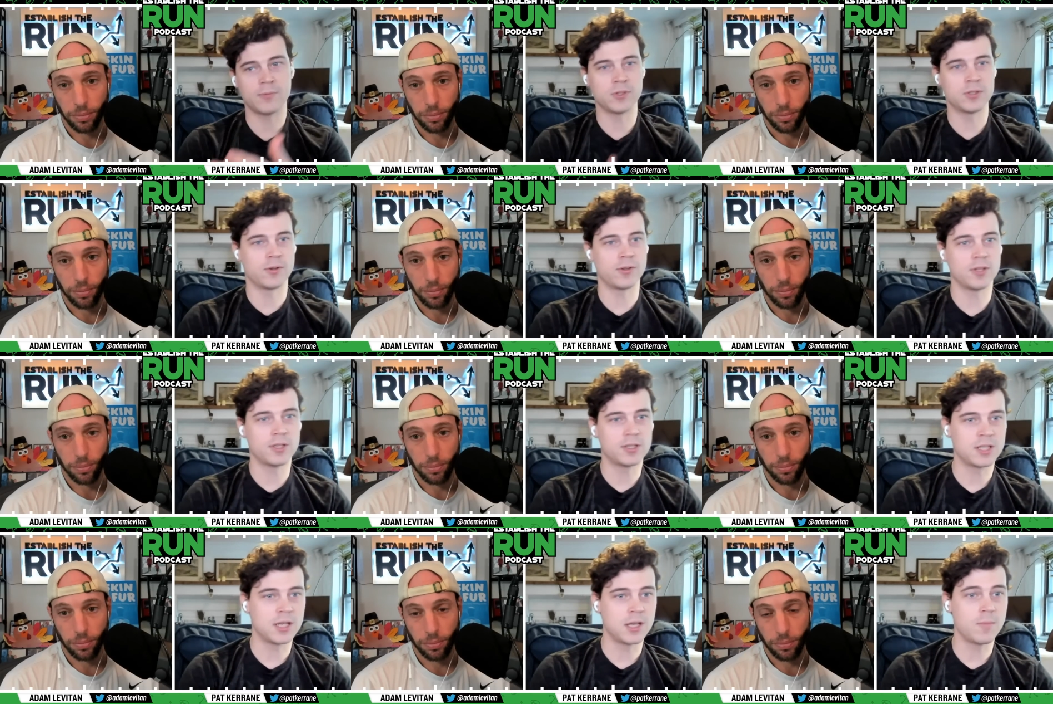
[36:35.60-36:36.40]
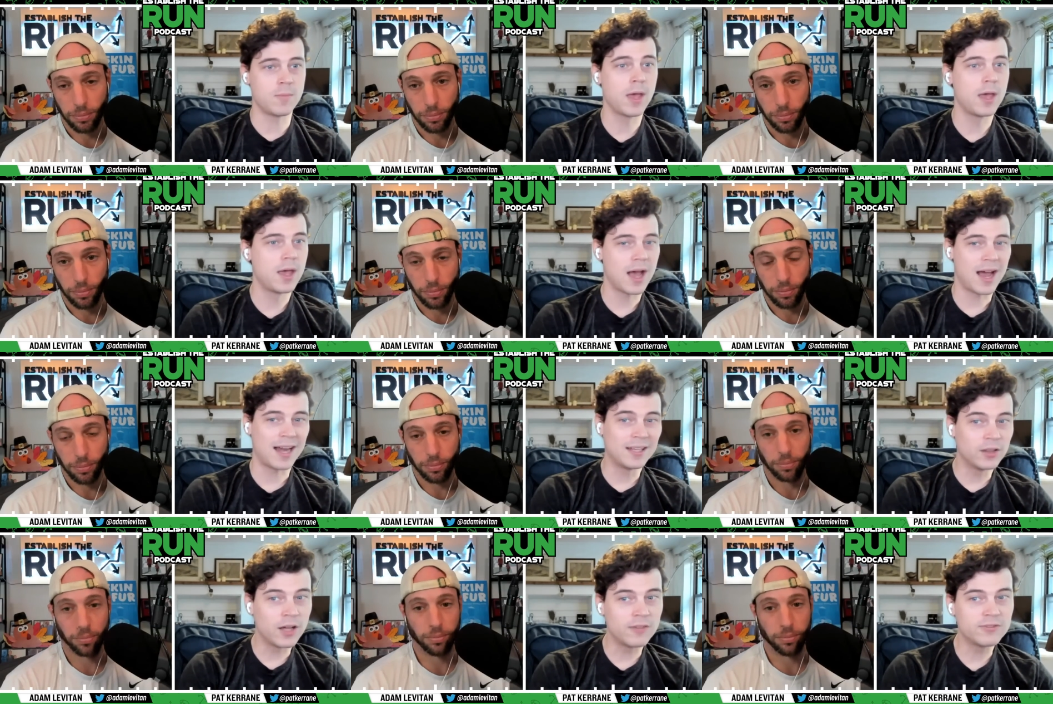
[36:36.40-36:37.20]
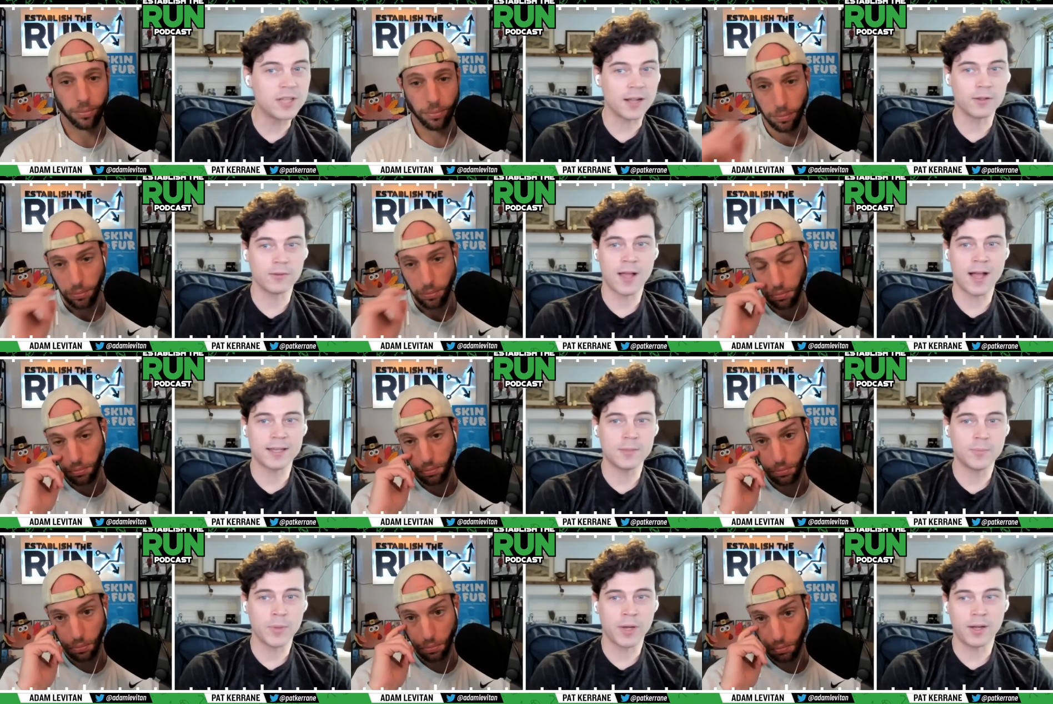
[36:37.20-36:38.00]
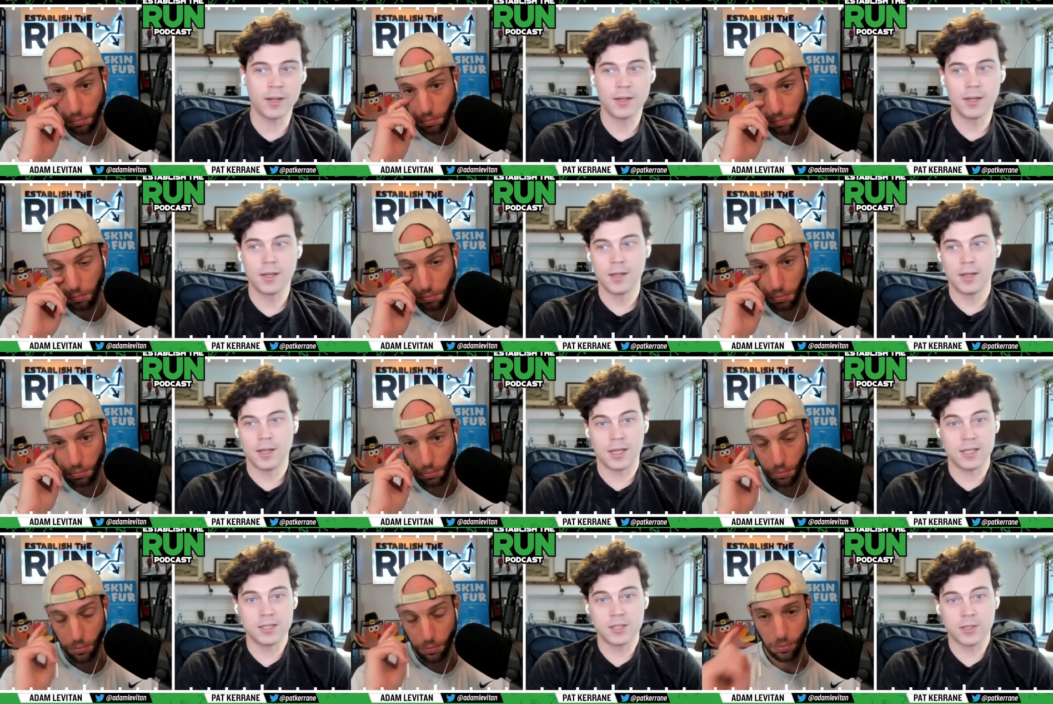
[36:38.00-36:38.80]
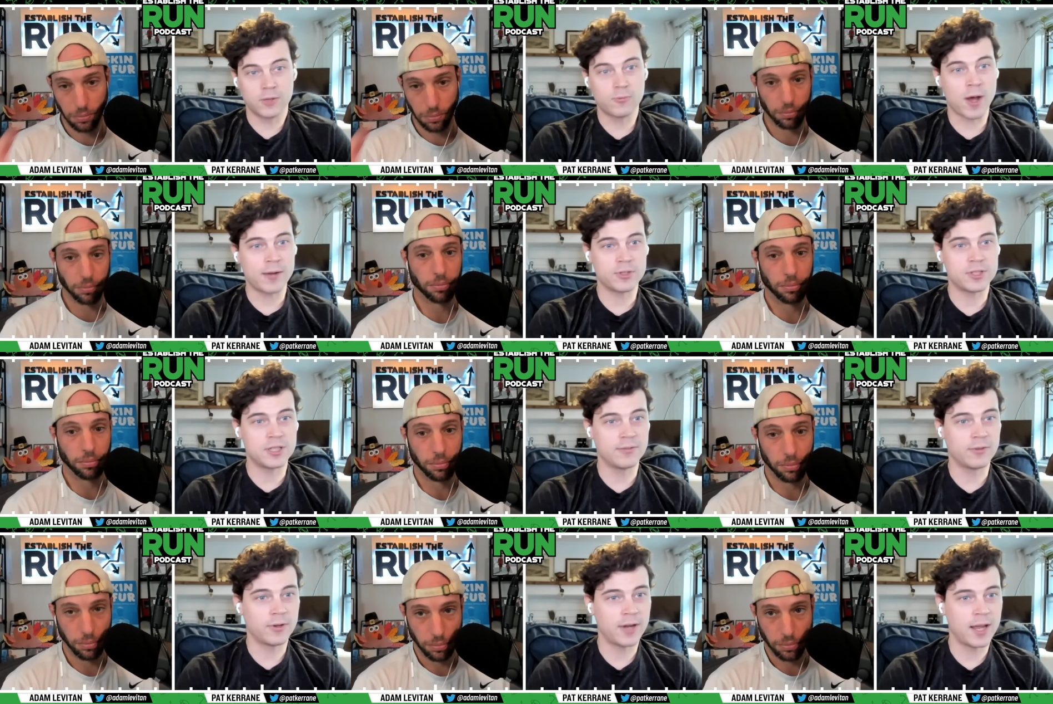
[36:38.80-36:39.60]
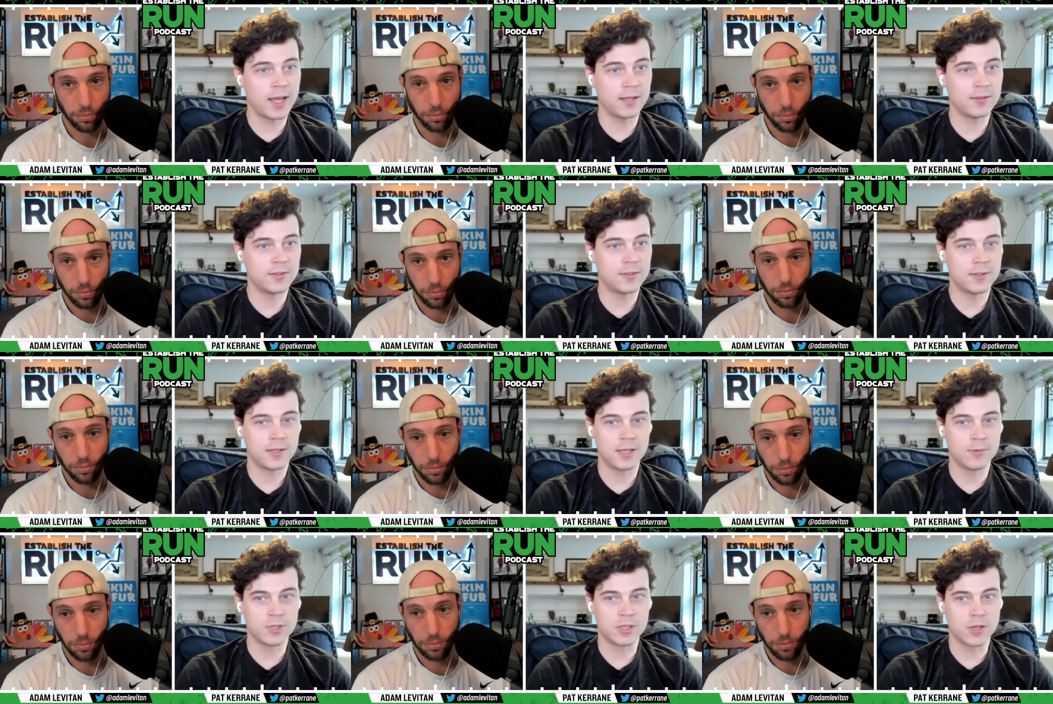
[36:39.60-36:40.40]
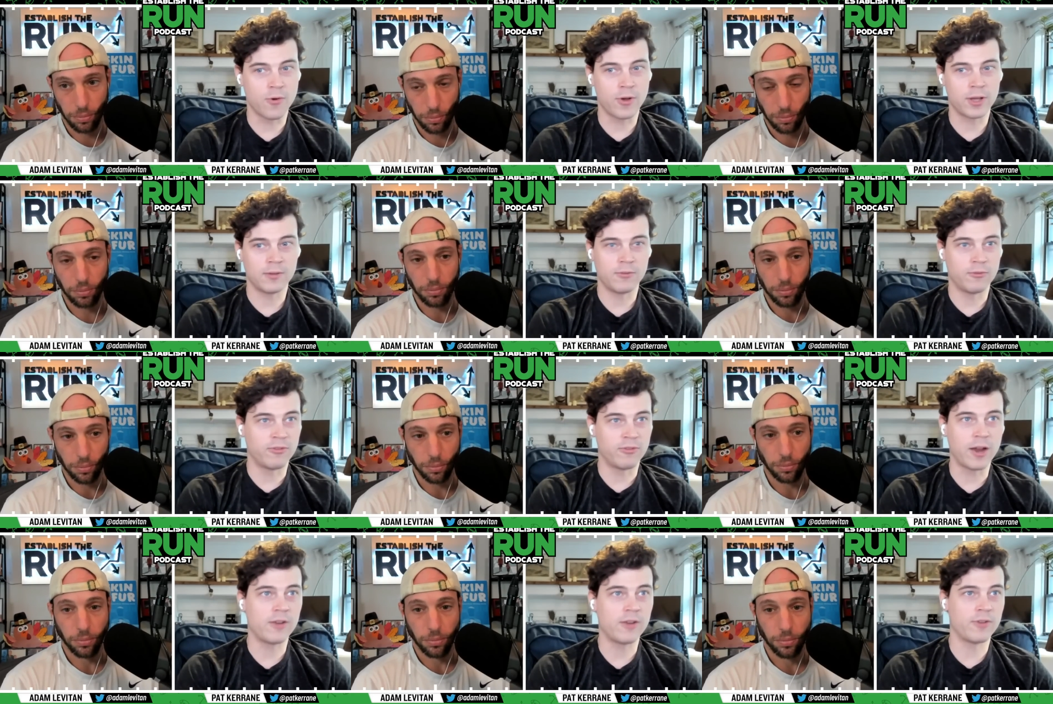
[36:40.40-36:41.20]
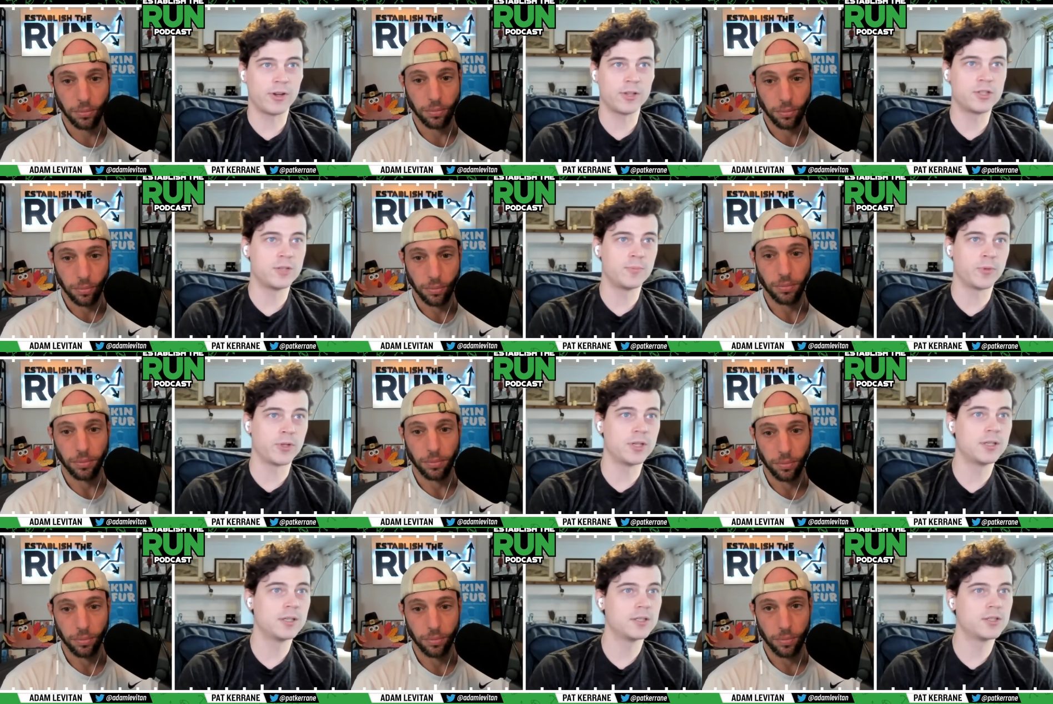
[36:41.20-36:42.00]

Speaker 1: was on this team. I didn't love Tyler Lockett, but he's a good wide receiver and he was going very, very cheaply.